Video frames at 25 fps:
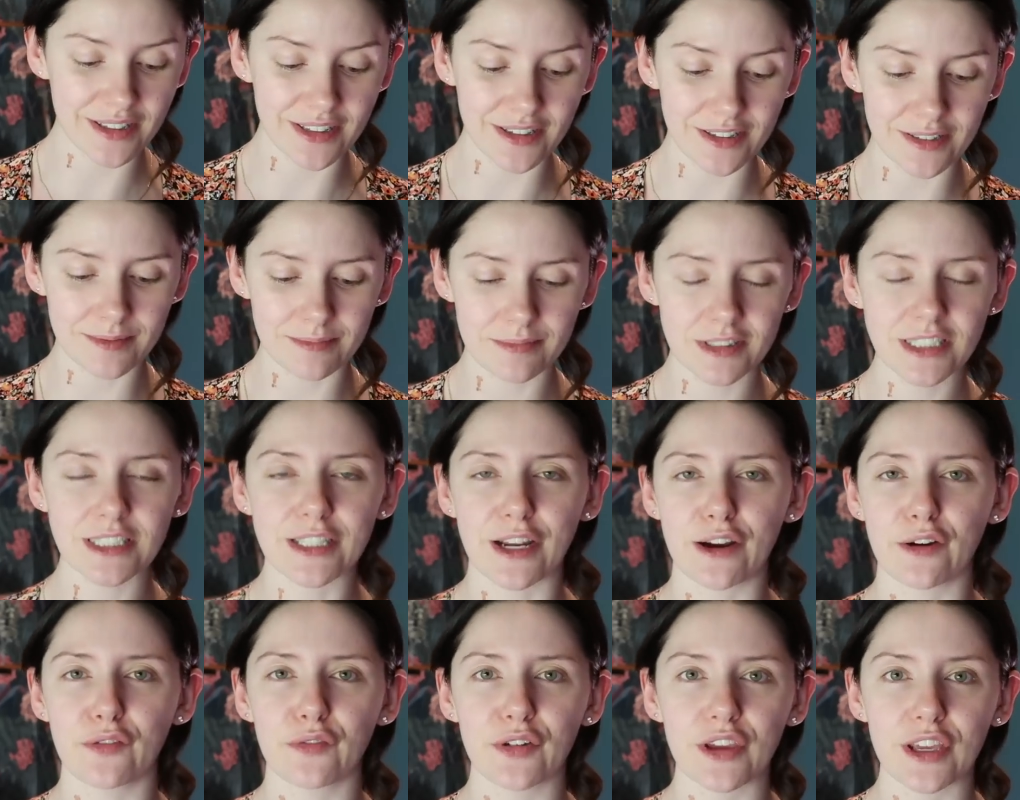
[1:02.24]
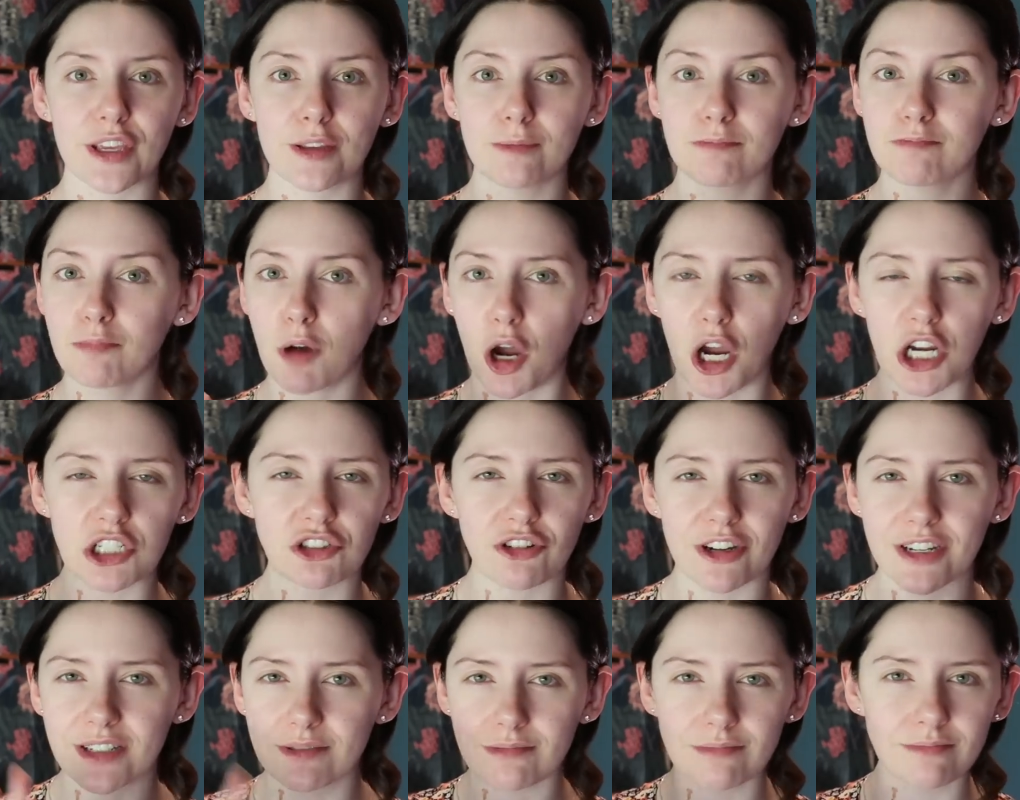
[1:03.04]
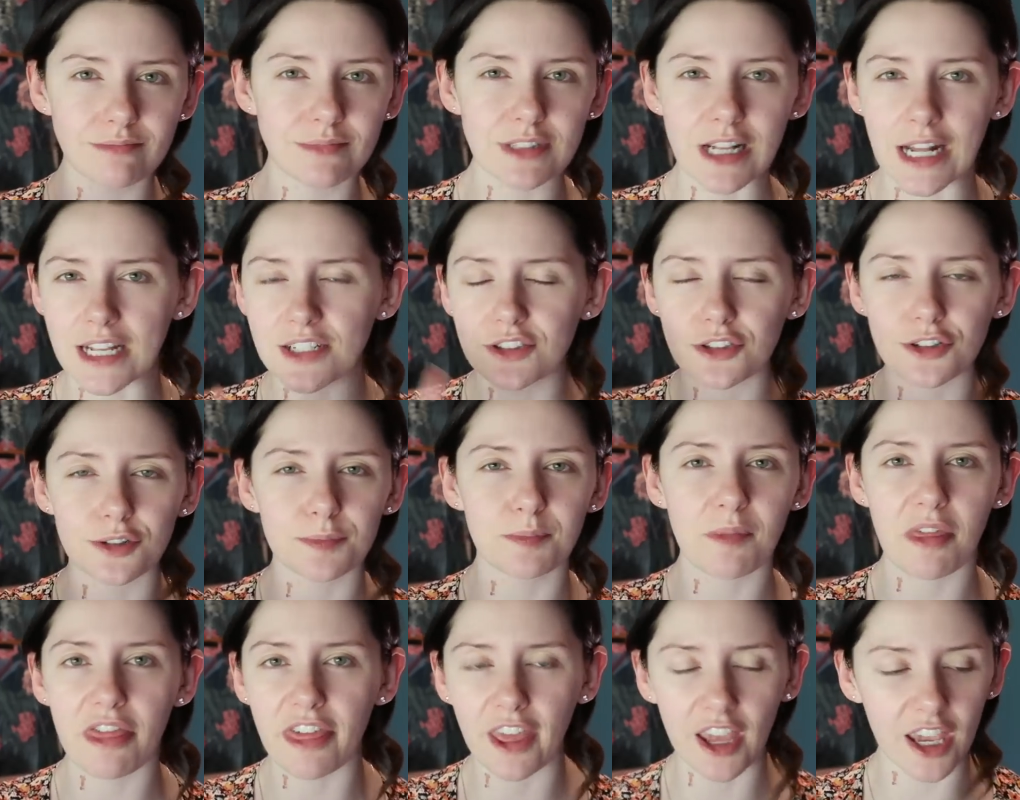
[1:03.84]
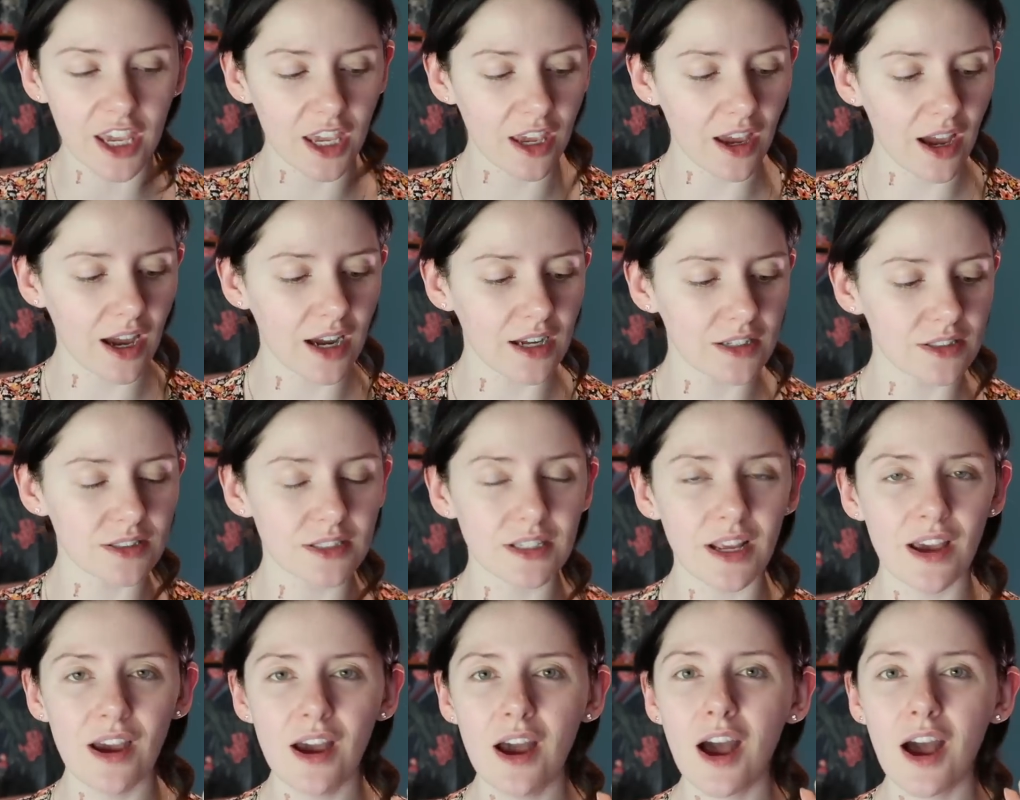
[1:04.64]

the CeraVe hydrating cleanser thingy and